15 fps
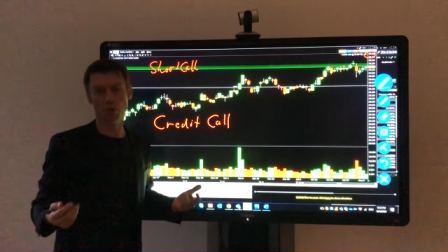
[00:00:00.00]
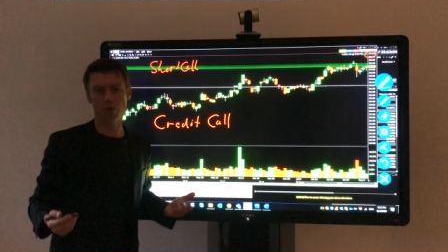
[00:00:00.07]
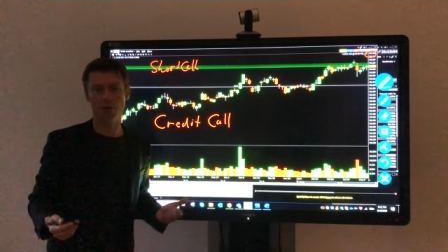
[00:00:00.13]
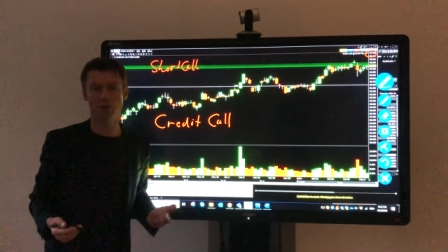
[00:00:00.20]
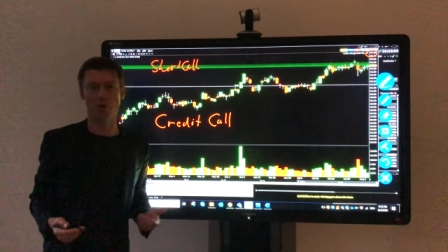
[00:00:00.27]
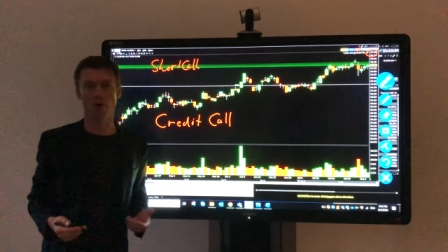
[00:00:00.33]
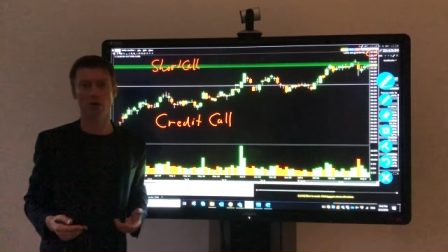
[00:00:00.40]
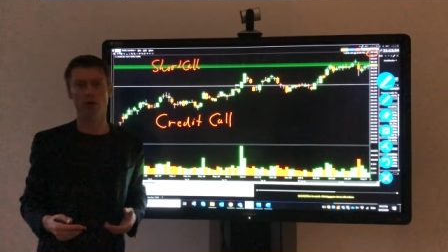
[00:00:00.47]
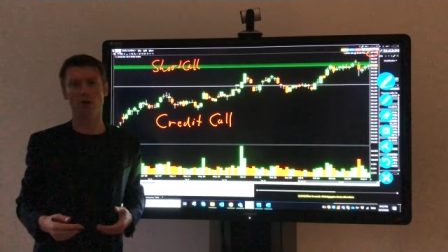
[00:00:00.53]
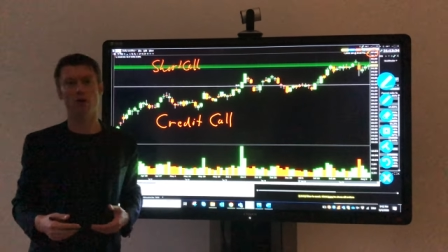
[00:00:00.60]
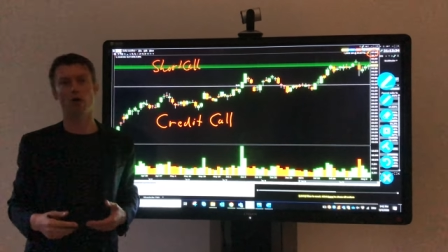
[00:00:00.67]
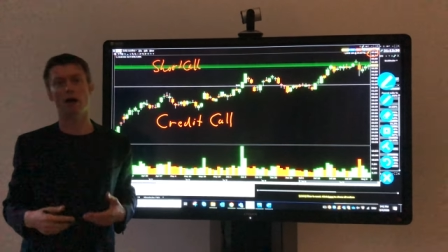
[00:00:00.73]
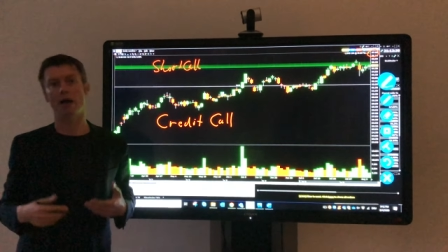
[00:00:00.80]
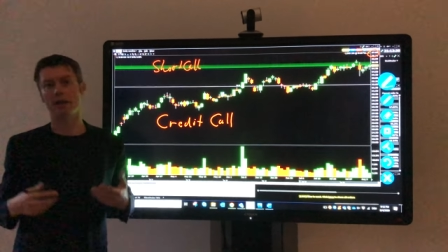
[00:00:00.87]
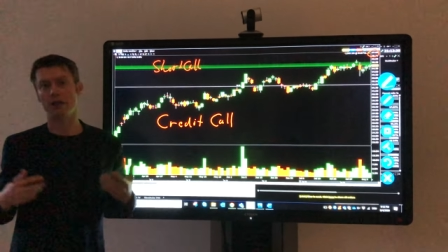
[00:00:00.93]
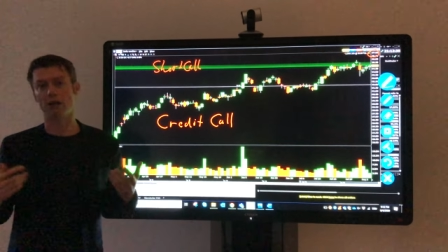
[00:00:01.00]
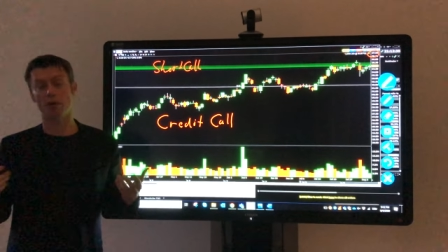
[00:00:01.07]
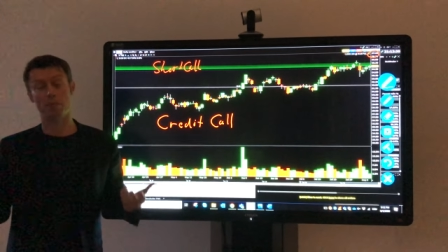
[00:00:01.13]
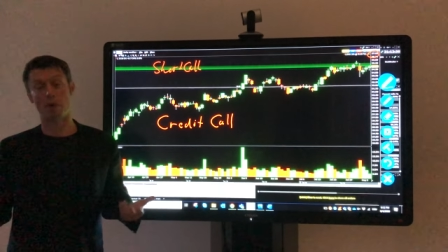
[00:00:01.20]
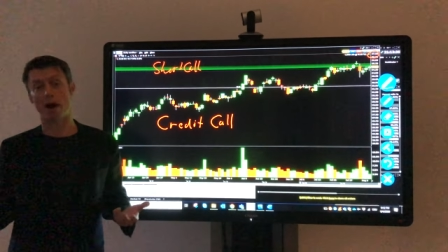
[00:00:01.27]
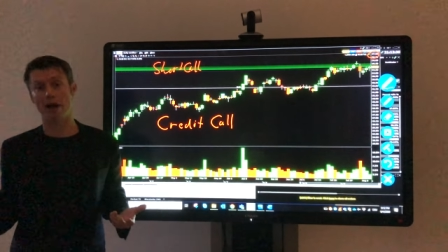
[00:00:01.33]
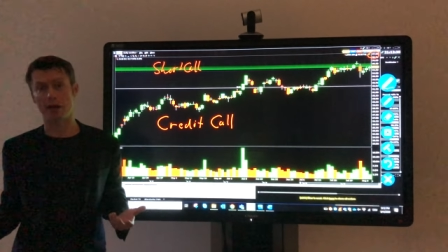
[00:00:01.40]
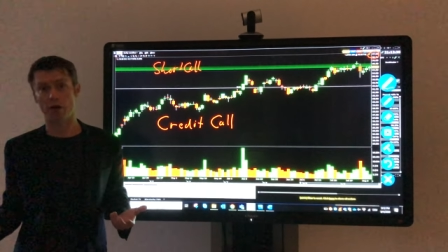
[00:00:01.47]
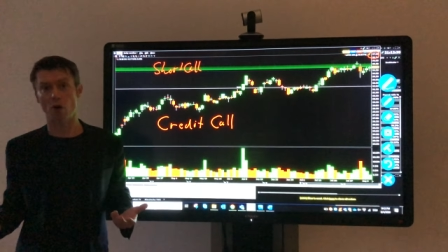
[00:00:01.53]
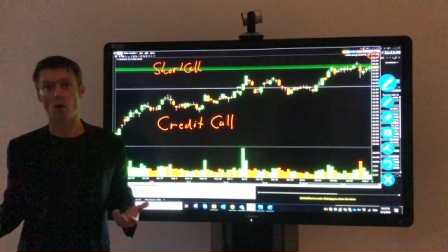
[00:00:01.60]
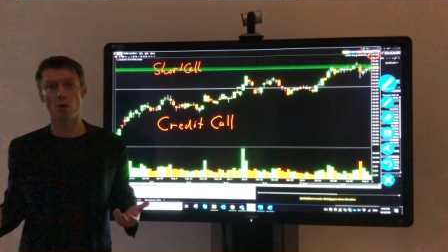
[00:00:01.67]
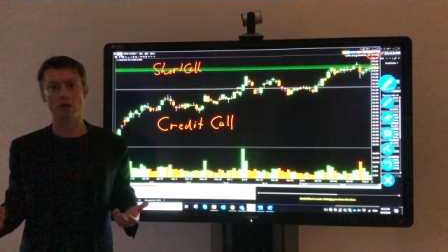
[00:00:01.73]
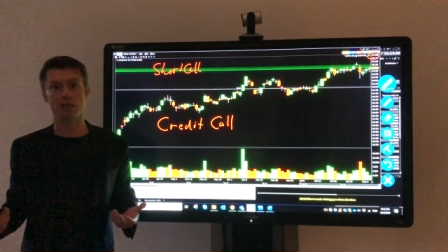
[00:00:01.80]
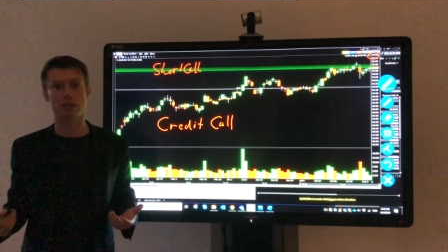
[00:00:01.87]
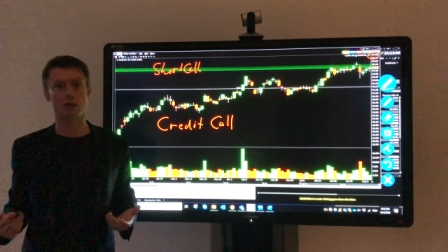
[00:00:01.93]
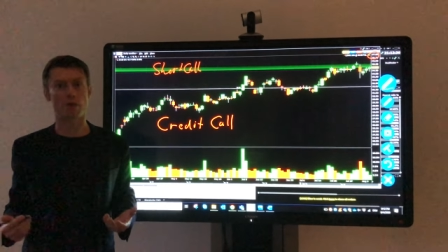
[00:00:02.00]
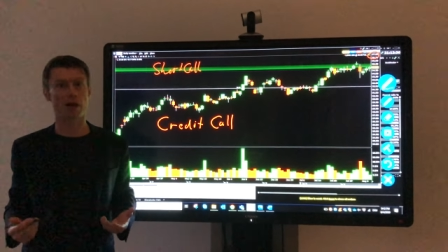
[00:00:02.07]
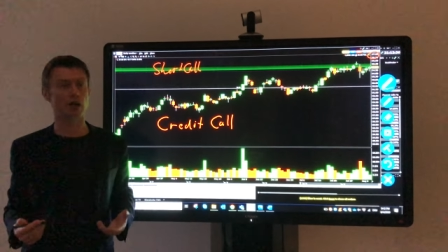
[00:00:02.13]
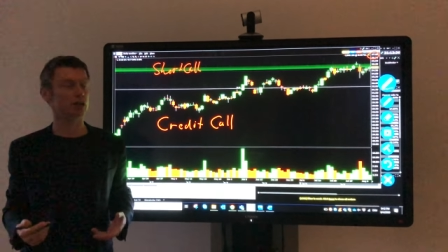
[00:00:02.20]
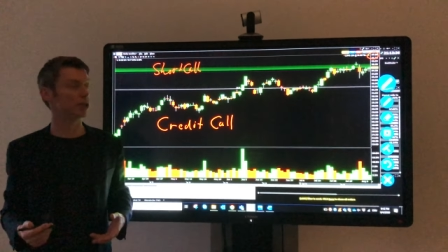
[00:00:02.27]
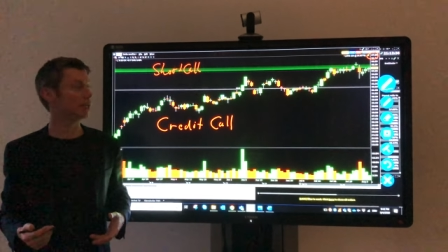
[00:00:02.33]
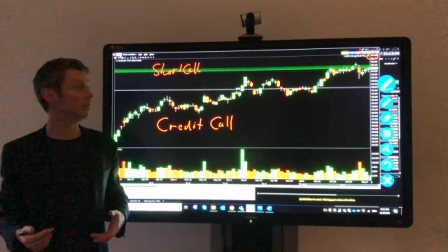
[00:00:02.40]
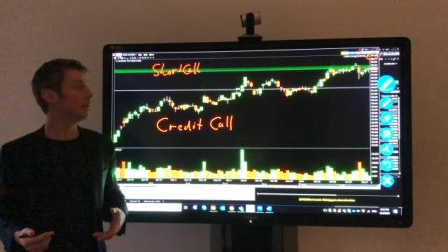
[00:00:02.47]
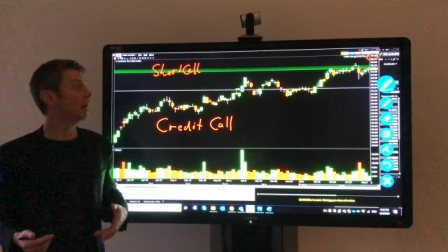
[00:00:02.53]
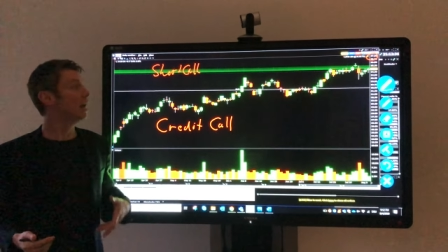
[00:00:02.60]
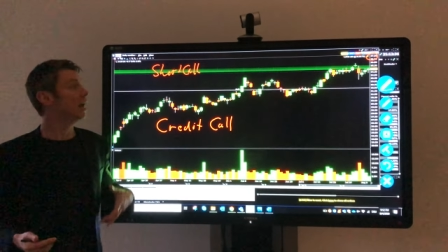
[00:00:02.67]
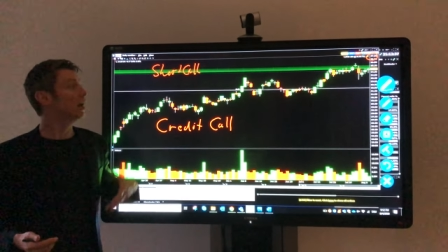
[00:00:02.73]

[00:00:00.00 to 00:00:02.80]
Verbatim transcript: portfolio and you buy and hold strategy,